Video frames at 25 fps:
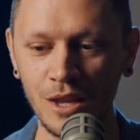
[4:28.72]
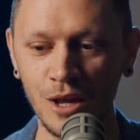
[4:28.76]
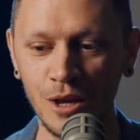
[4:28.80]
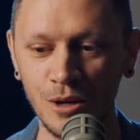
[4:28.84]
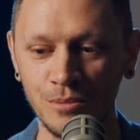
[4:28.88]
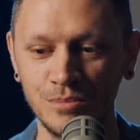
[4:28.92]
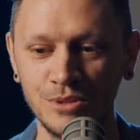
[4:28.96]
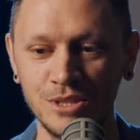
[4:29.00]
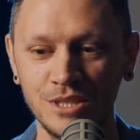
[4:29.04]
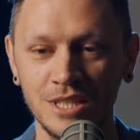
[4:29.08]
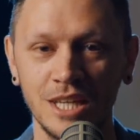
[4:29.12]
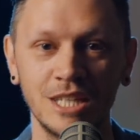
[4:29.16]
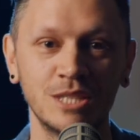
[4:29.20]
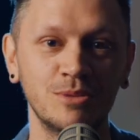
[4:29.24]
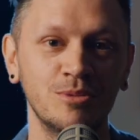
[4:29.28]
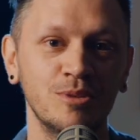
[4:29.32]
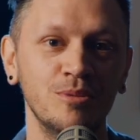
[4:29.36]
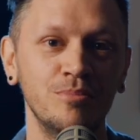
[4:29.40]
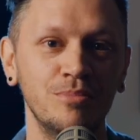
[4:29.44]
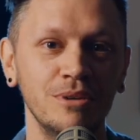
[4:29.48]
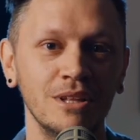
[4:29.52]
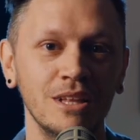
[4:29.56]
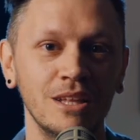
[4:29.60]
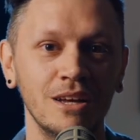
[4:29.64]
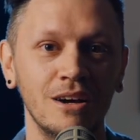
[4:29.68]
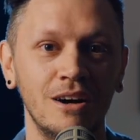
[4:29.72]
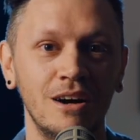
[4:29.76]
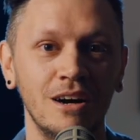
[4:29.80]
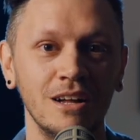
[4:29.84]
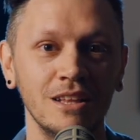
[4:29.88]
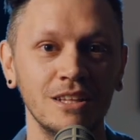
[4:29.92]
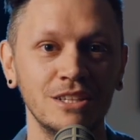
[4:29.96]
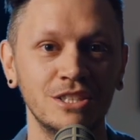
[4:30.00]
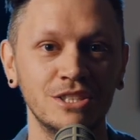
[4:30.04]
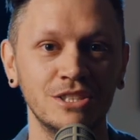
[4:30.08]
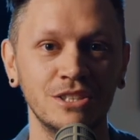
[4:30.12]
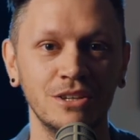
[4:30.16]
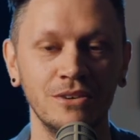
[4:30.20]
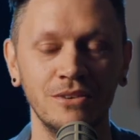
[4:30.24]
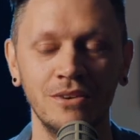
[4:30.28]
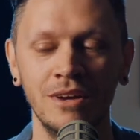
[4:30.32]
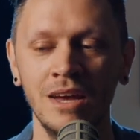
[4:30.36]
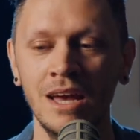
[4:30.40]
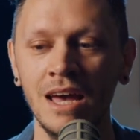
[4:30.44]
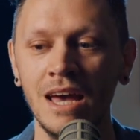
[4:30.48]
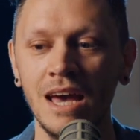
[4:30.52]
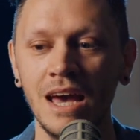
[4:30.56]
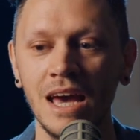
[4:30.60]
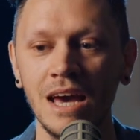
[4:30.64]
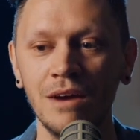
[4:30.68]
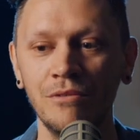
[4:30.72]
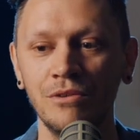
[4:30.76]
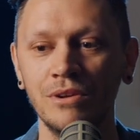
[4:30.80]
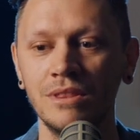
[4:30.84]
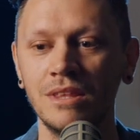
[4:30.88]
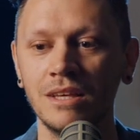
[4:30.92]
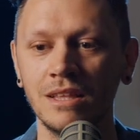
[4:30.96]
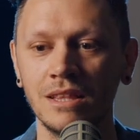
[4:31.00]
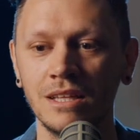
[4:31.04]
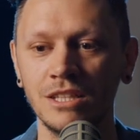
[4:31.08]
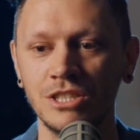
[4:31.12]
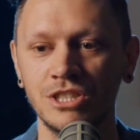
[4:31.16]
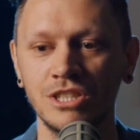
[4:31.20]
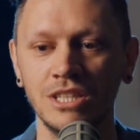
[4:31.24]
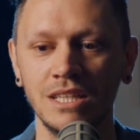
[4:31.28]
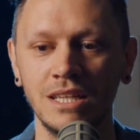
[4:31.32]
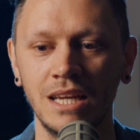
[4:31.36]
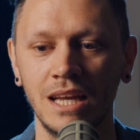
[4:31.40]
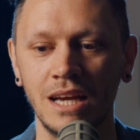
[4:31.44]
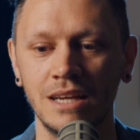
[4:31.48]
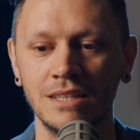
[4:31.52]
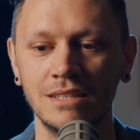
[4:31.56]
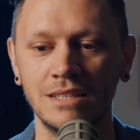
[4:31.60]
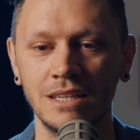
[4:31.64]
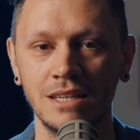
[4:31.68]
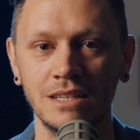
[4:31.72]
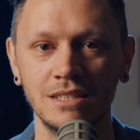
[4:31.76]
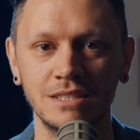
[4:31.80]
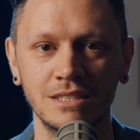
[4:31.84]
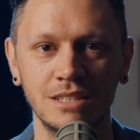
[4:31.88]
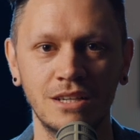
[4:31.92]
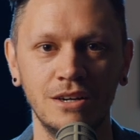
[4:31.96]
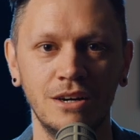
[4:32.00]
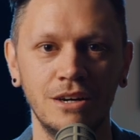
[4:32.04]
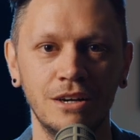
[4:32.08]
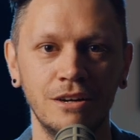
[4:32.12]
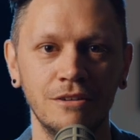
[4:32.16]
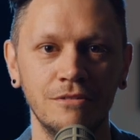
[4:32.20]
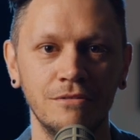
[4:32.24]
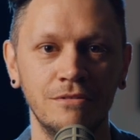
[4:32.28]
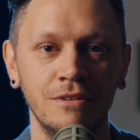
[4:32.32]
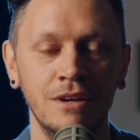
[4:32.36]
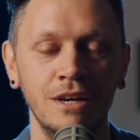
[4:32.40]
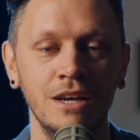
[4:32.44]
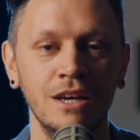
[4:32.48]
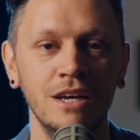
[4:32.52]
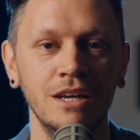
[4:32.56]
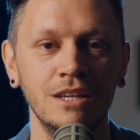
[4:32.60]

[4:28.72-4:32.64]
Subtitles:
obsessed with Billie Eilish? So everything that she now does kind of